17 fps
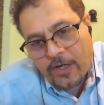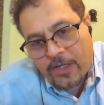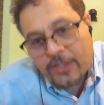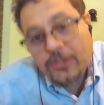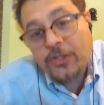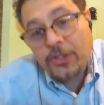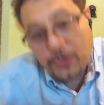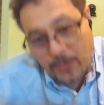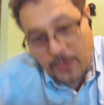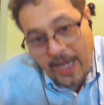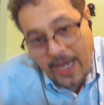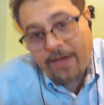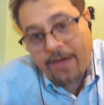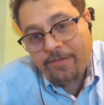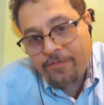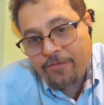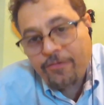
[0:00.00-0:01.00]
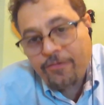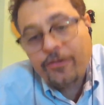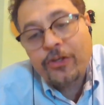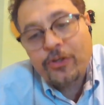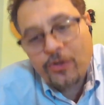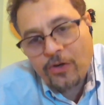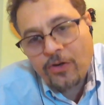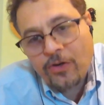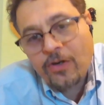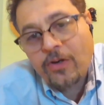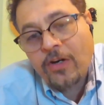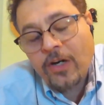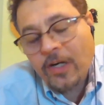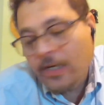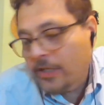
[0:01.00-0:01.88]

So you have your